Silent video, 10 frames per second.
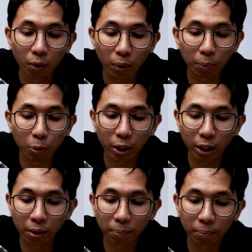we put
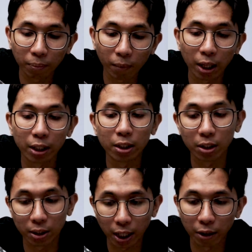in under
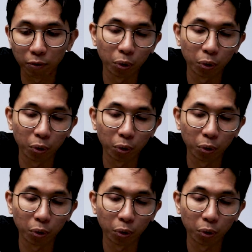the sun